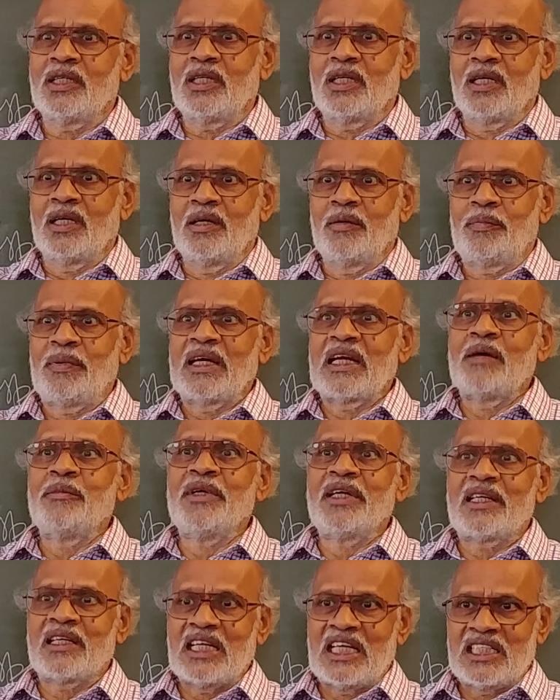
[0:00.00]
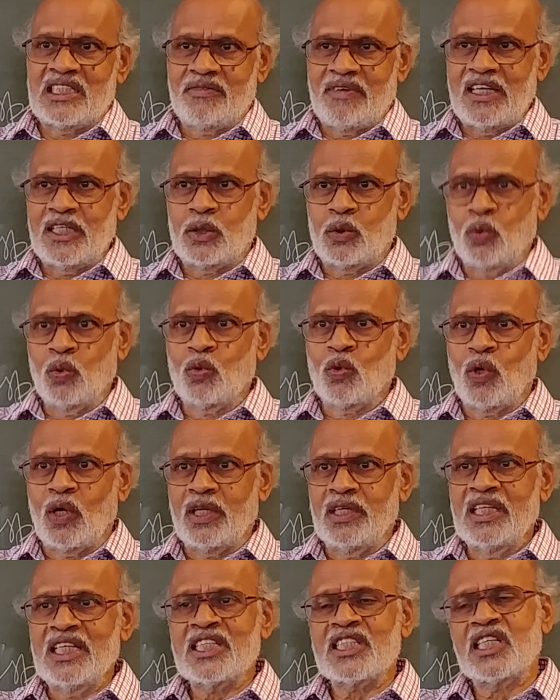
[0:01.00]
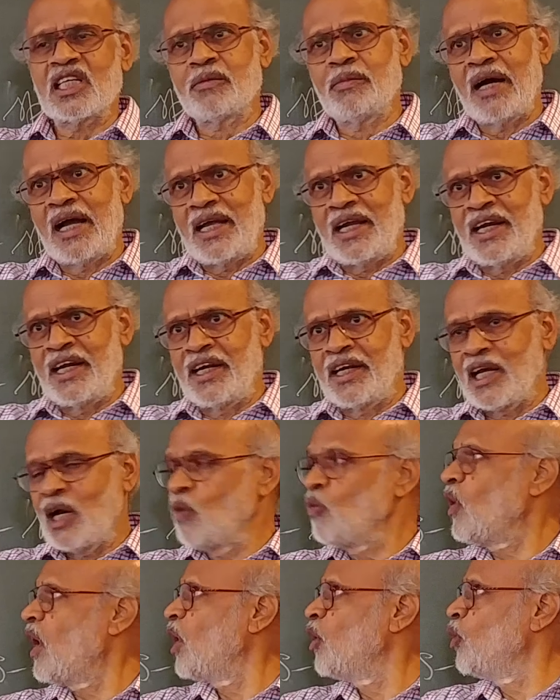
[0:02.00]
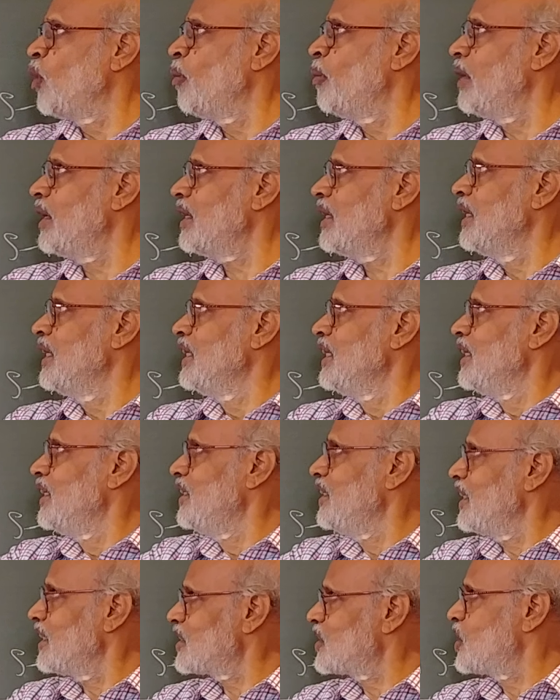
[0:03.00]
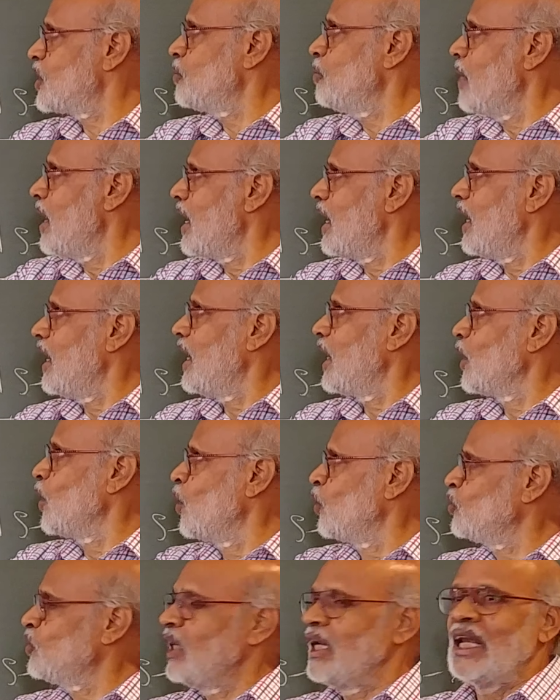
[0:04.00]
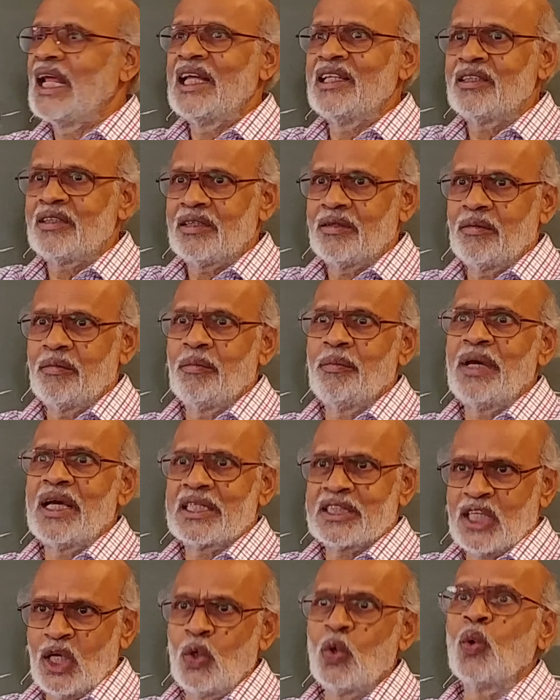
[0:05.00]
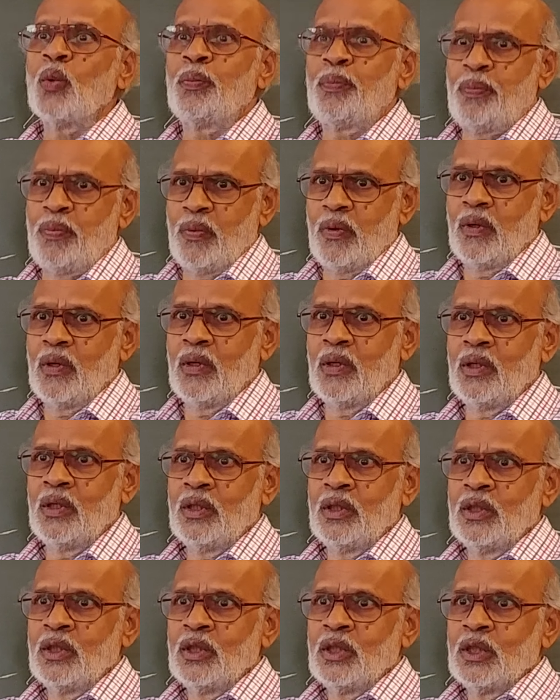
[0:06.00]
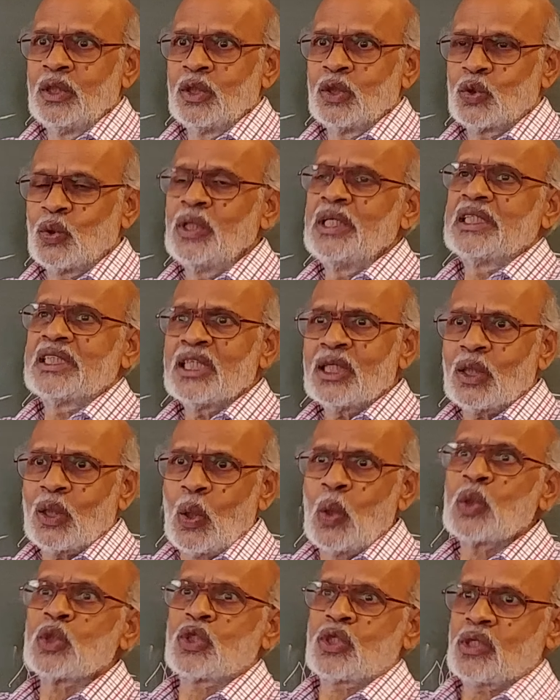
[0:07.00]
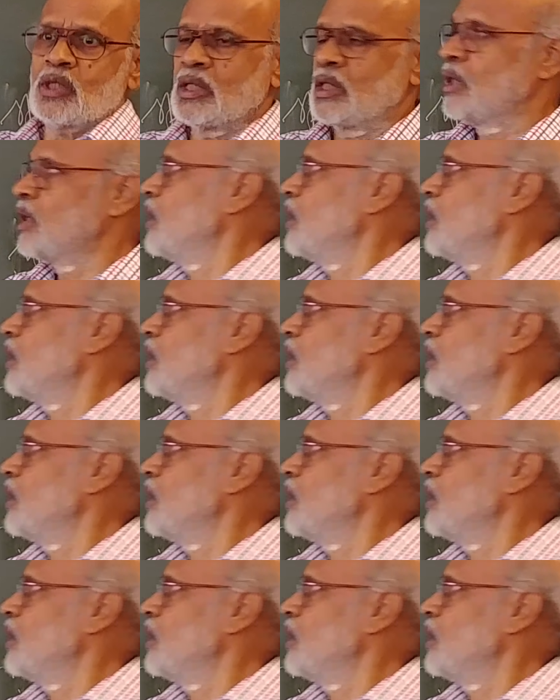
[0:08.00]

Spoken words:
parameterized by two coordinates sigma and tau. However, here sigma along the length makes a loop, so it's a closed.